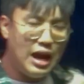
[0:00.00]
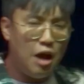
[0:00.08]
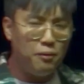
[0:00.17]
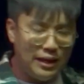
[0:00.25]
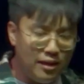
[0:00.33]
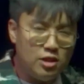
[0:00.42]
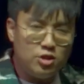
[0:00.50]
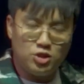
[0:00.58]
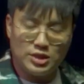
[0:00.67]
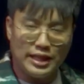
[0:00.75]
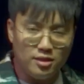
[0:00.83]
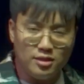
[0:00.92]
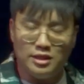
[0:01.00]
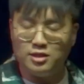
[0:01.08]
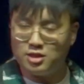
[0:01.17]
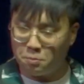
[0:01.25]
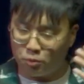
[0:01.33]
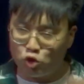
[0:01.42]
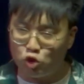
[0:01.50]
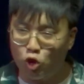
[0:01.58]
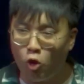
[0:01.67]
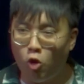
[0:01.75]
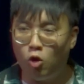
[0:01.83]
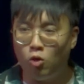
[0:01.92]
English side teens in
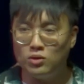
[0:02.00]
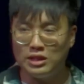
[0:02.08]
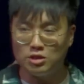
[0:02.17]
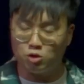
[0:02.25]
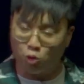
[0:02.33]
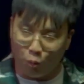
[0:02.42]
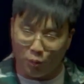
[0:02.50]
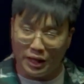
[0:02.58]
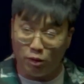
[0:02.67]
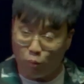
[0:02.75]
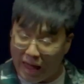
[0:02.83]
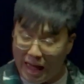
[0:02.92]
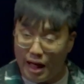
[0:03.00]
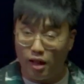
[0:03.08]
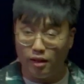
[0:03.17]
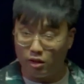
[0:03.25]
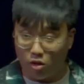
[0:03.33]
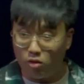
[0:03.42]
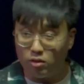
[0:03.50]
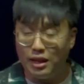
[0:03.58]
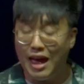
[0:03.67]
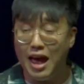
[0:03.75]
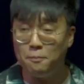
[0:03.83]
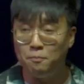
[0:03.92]
Puchong is growing well and all
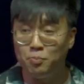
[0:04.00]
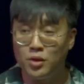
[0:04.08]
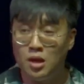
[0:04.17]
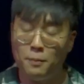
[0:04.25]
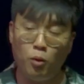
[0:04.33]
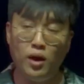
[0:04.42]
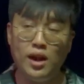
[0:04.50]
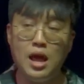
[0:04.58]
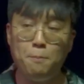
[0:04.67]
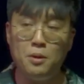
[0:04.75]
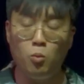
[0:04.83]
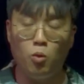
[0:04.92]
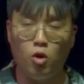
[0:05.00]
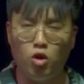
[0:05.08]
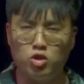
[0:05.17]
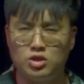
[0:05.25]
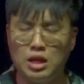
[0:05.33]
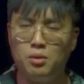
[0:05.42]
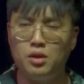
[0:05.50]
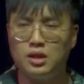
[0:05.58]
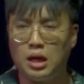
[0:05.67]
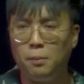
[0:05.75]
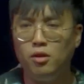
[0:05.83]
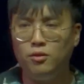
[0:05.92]
that. But what happened was, there were a
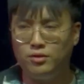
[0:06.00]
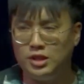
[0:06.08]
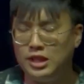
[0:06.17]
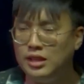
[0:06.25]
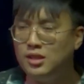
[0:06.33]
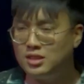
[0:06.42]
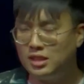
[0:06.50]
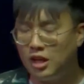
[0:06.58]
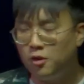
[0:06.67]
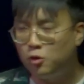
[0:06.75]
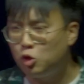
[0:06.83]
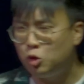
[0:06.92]
couple of teens in our group,